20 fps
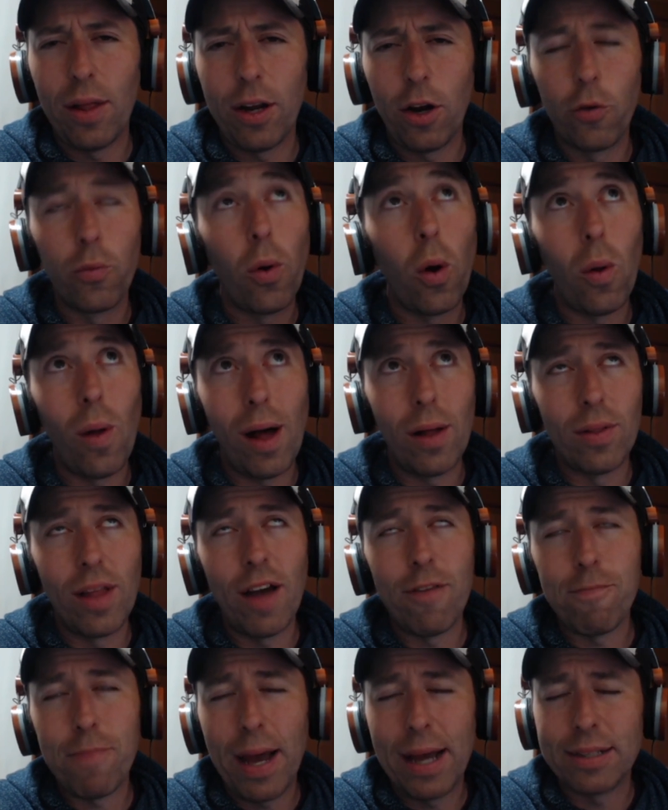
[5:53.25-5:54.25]
a rollout
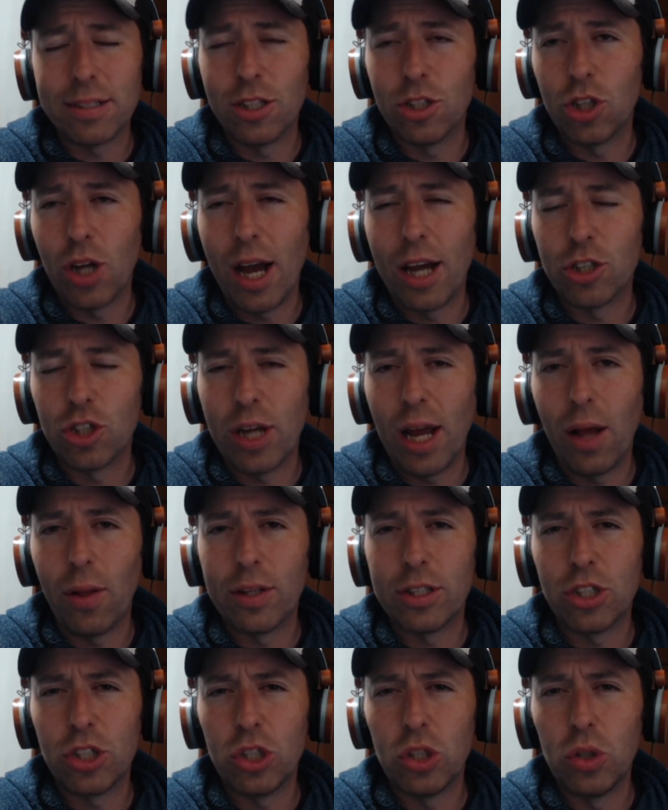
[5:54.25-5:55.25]
left pass to Josh Allen
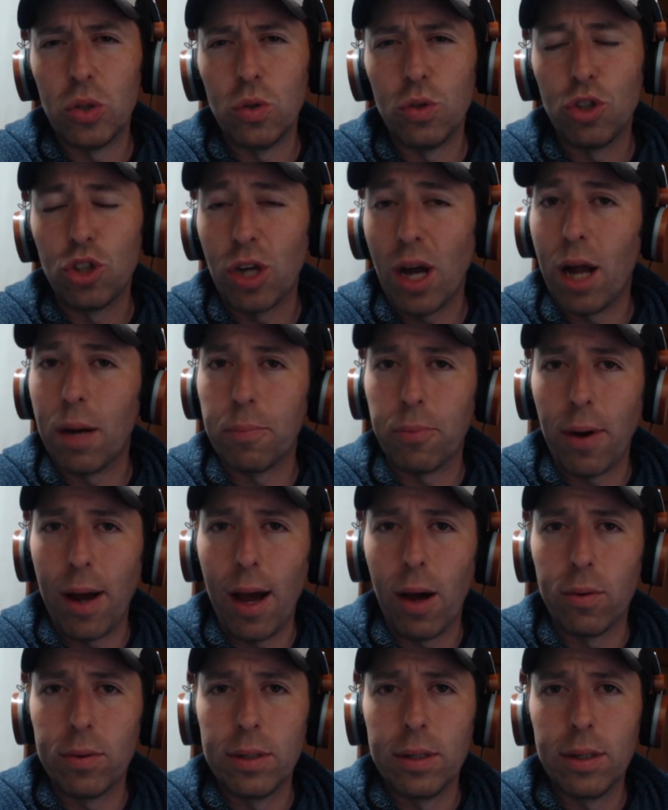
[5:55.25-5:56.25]
to John
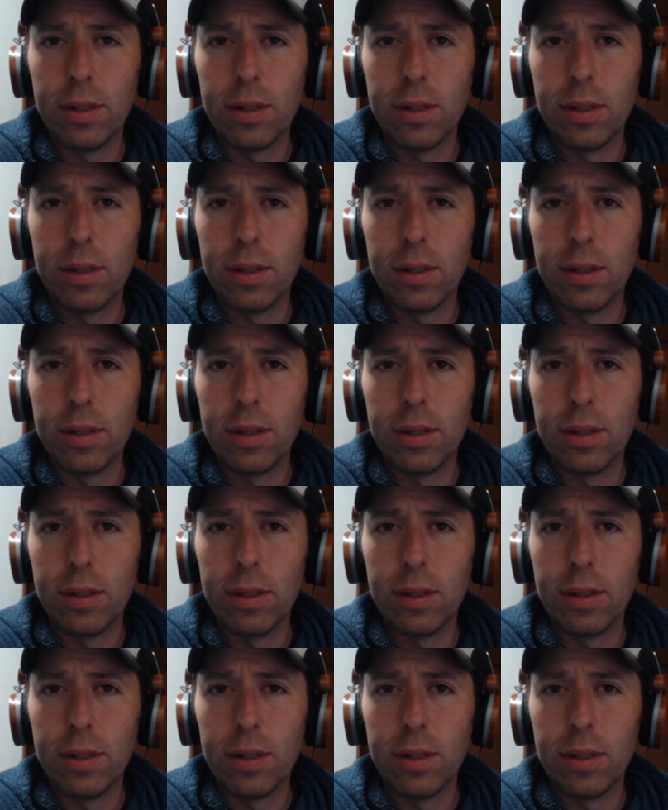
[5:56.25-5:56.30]
Brown,